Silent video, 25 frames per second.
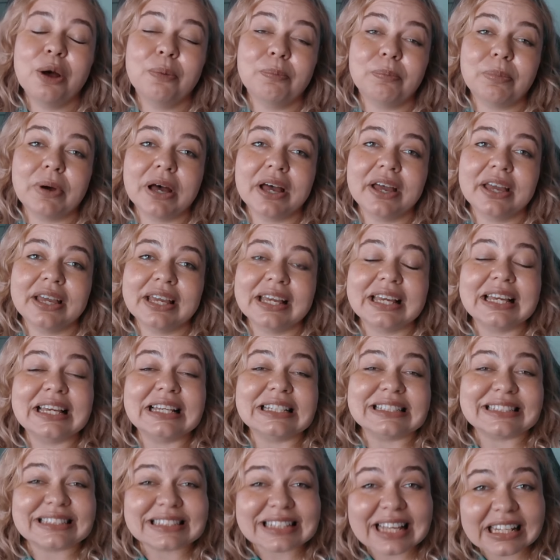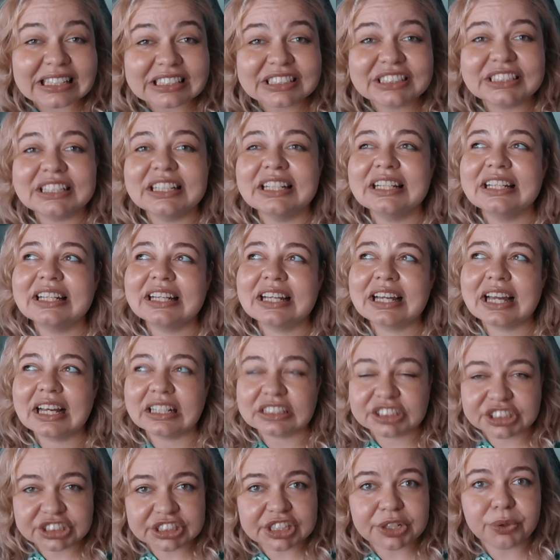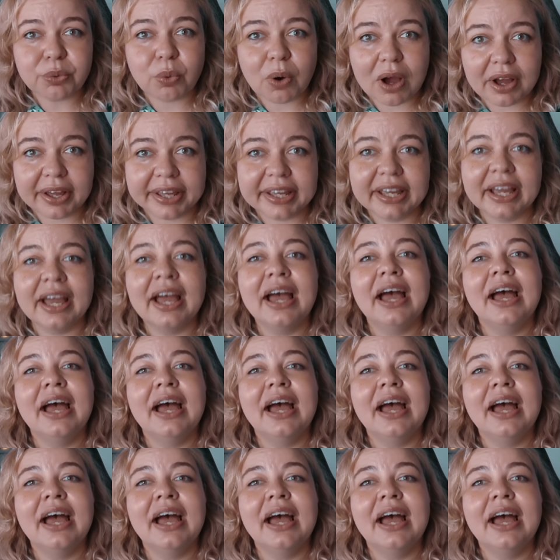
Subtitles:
by Hisashi Kashiwai,